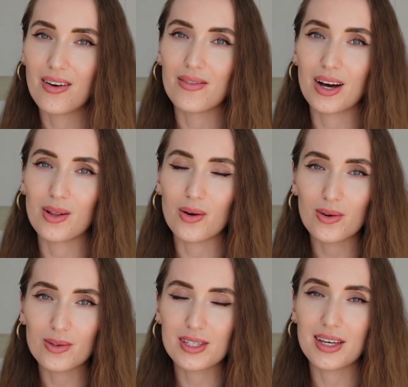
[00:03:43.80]
while
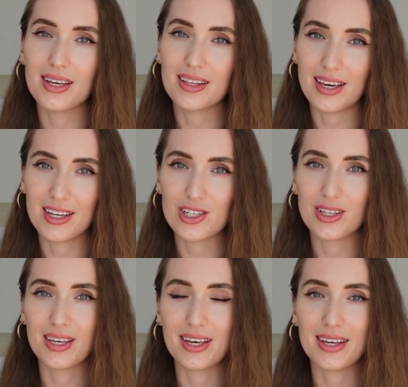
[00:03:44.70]
also
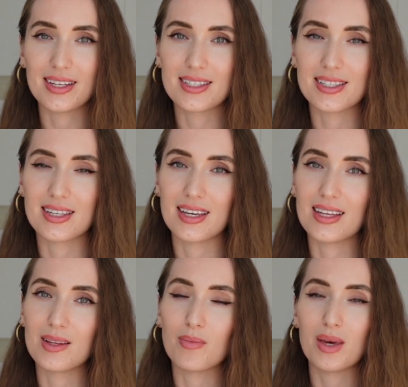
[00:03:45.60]
engaging kids
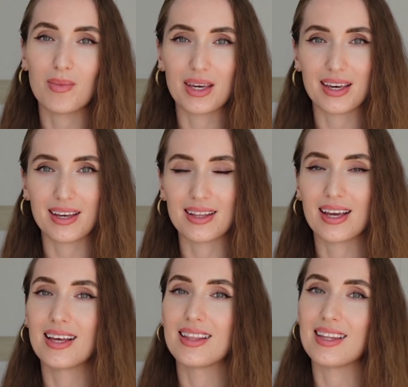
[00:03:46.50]
in mimicking
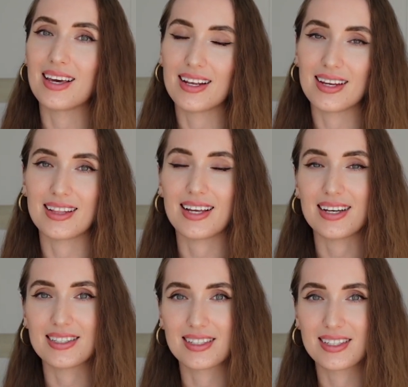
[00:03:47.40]
daily
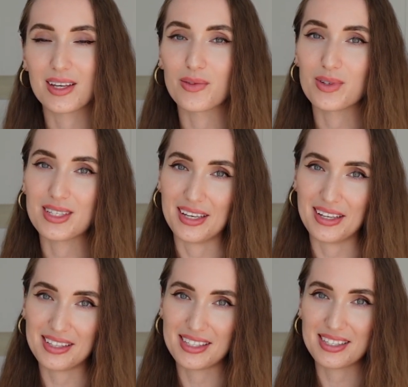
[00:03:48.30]
tasks and
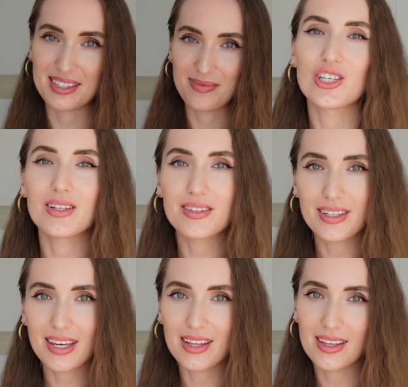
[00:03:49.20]
routines.
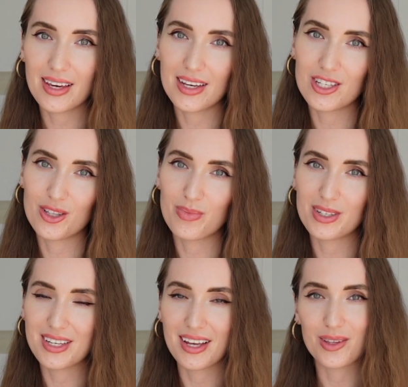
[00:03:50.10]
Children can engage in
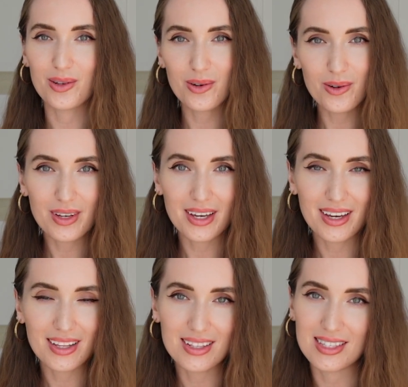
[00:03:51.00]
pretend
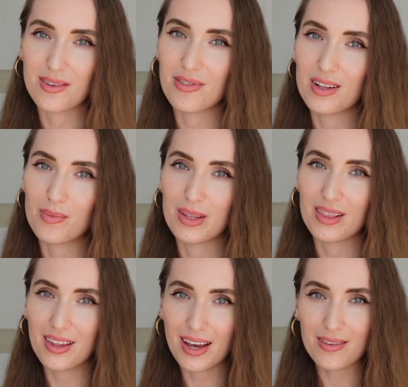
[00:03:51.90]
cooking, developing
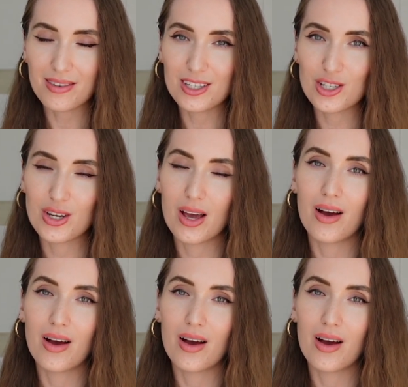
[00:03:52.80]
a language,